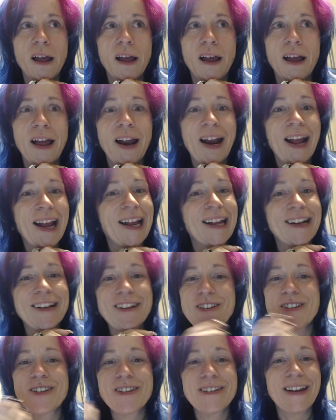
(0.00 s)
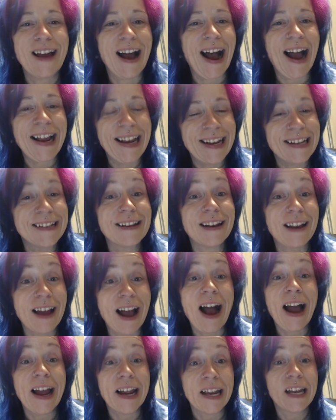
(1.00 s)
And I can just, I can,
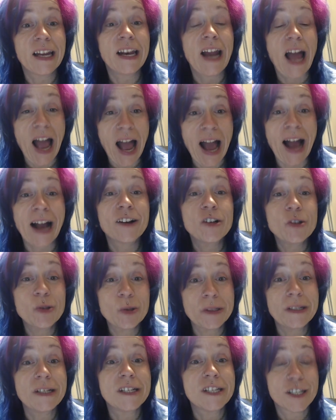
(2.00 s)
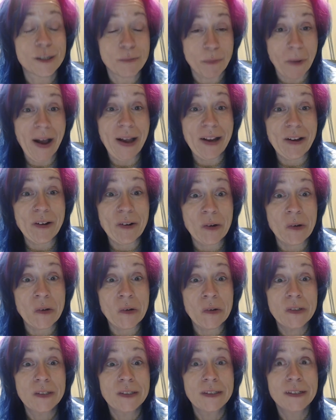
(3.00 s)
I can actually smile
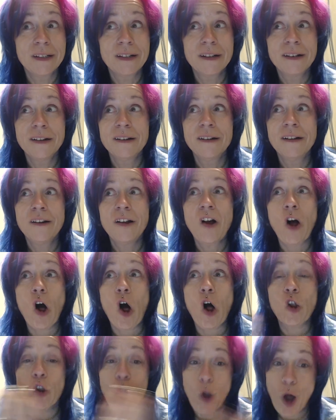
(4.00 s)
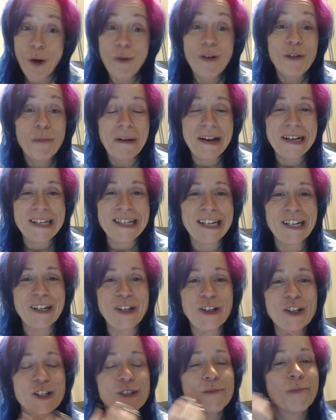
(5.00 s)
along with my
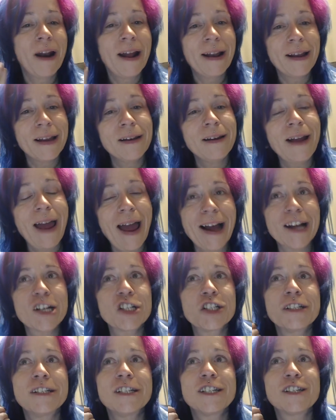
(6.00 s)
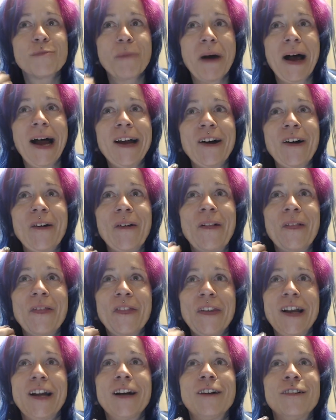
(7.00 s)
tears, but I can actually smile and
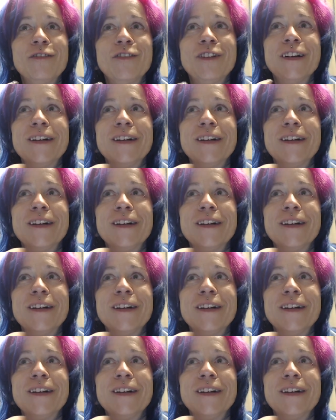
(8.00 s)
think of